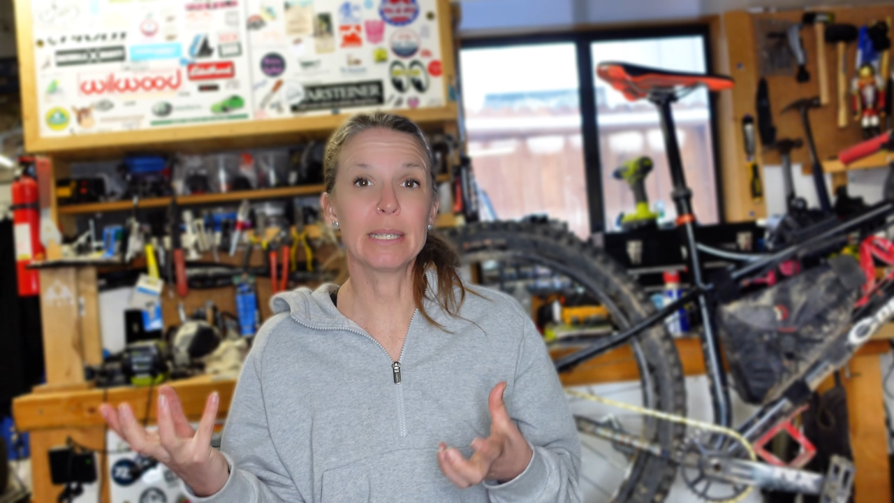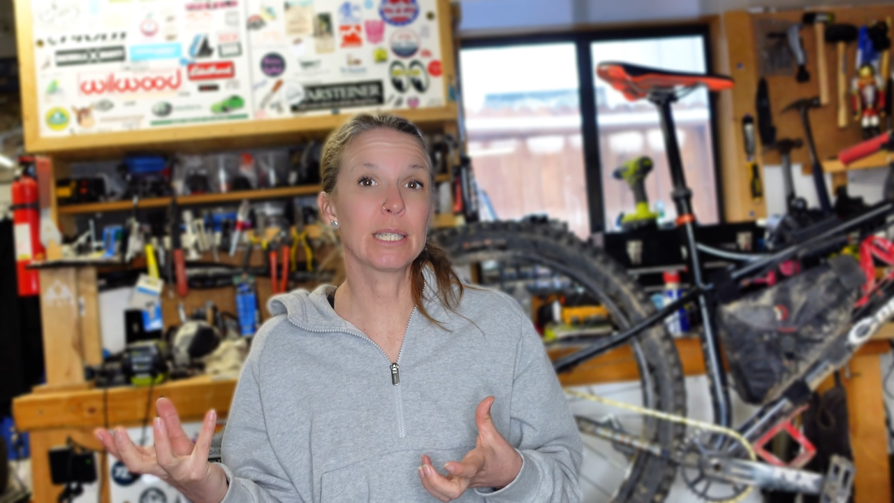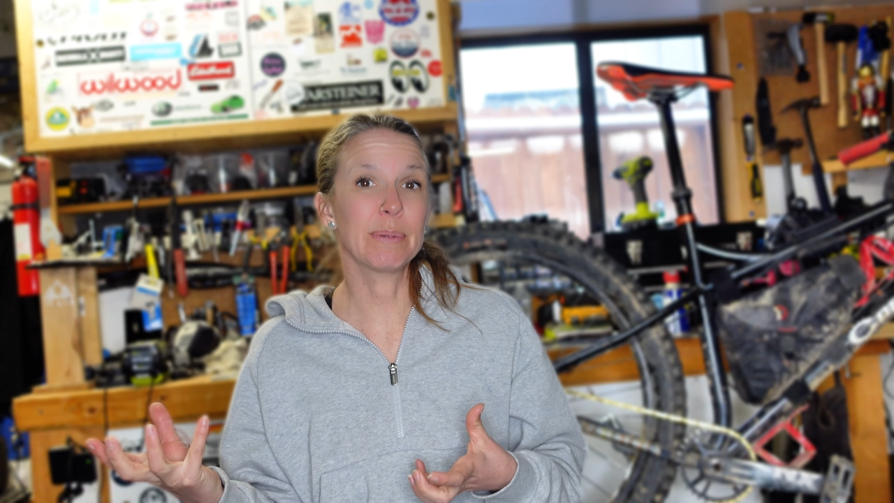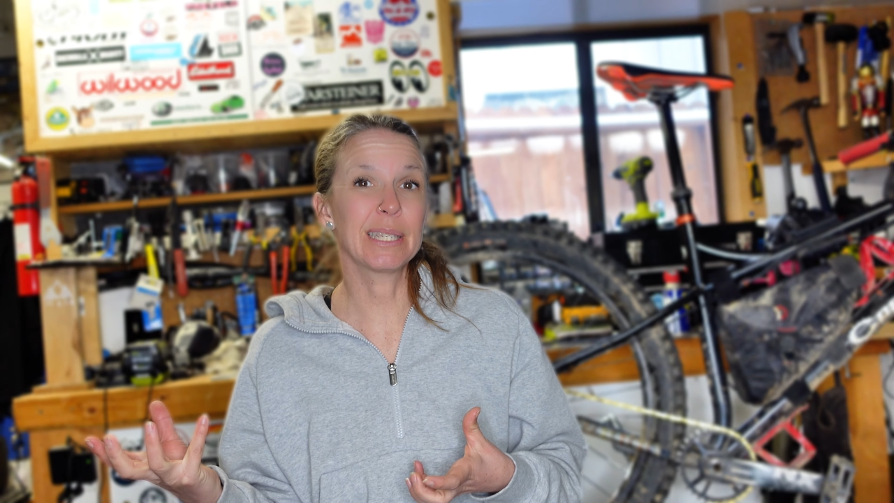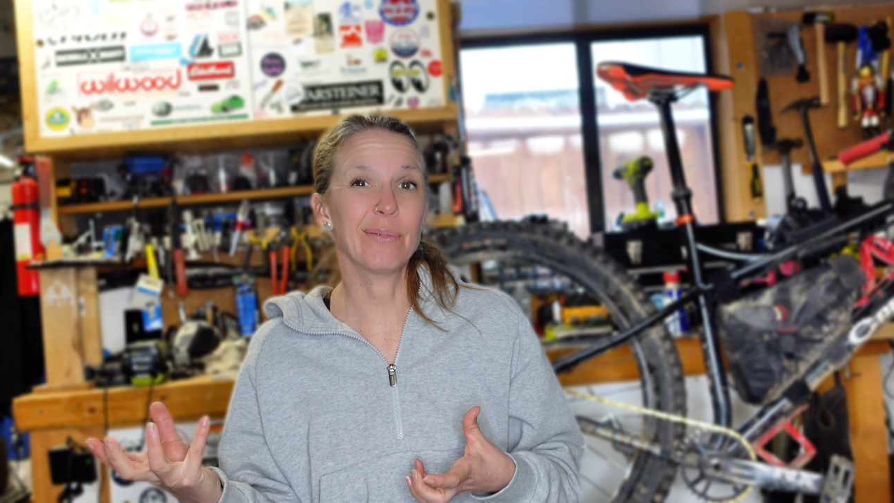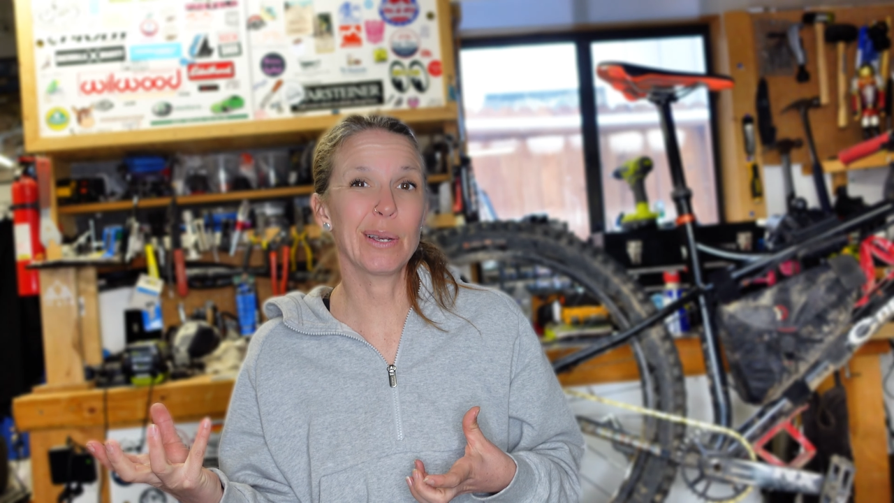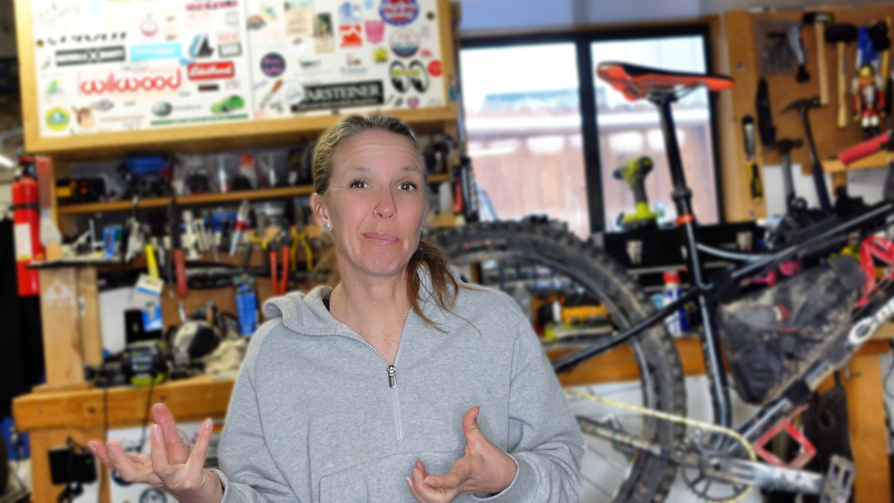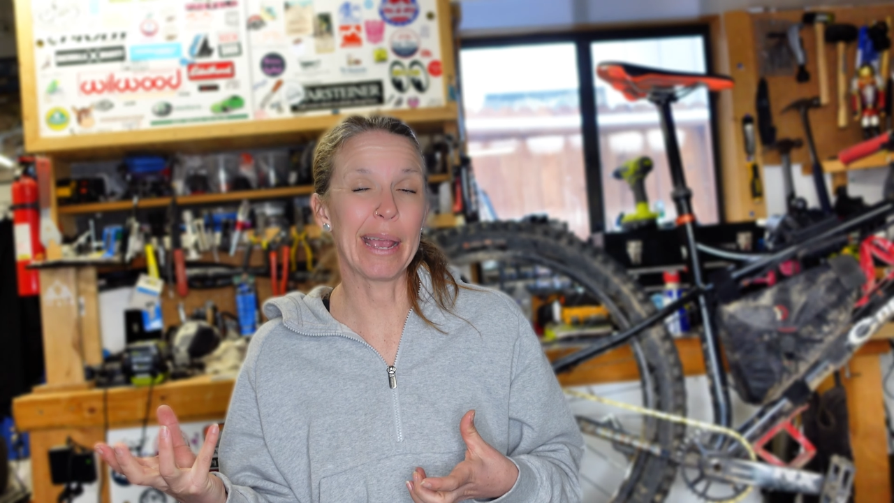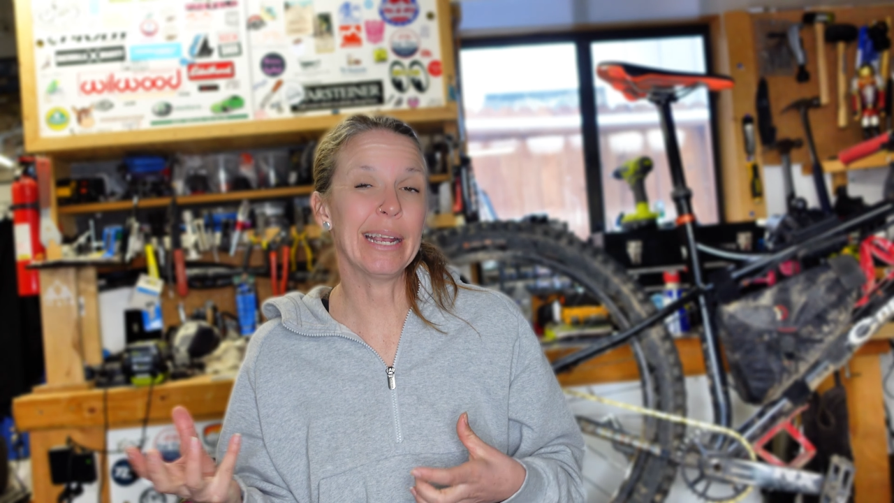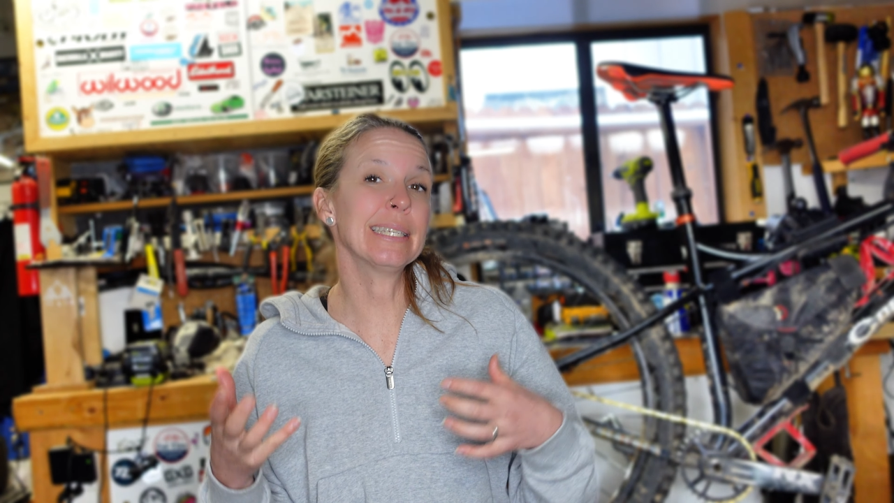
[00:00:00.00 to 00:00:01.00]
specific
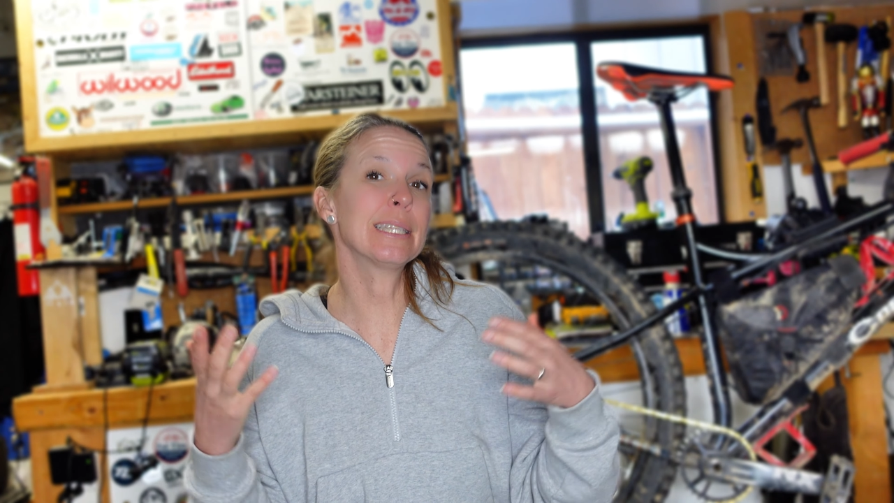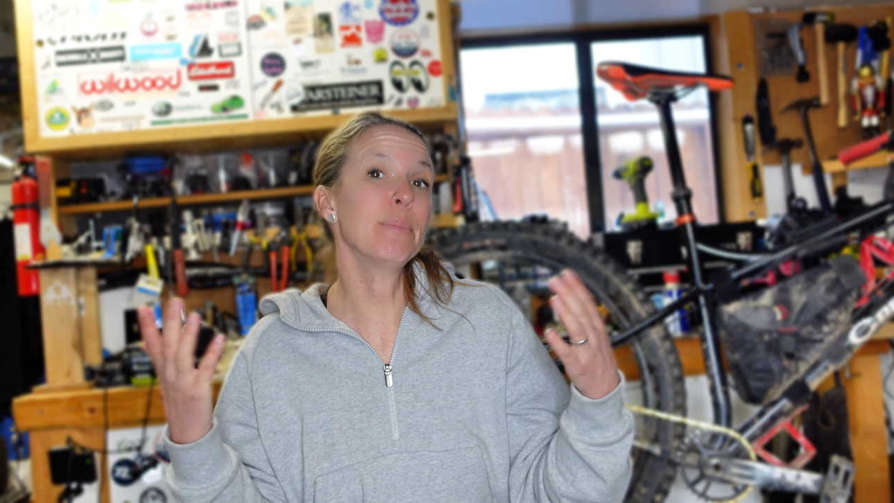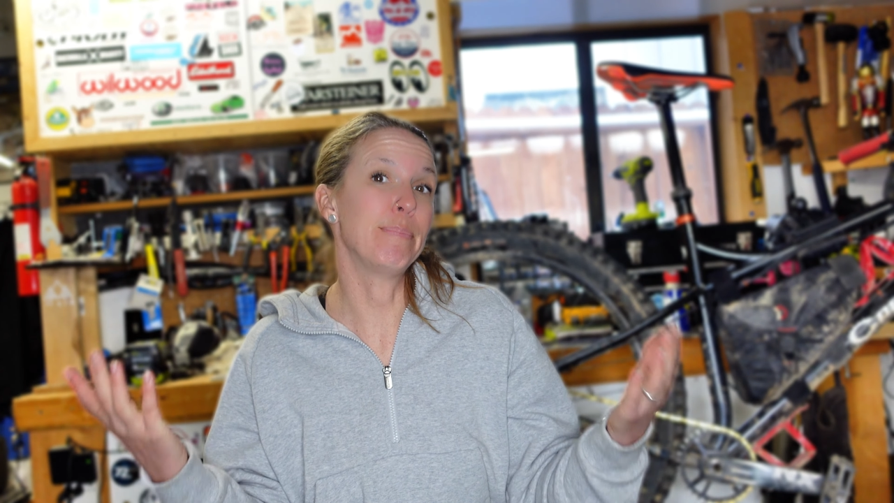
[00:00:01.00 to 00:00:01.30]
bike is the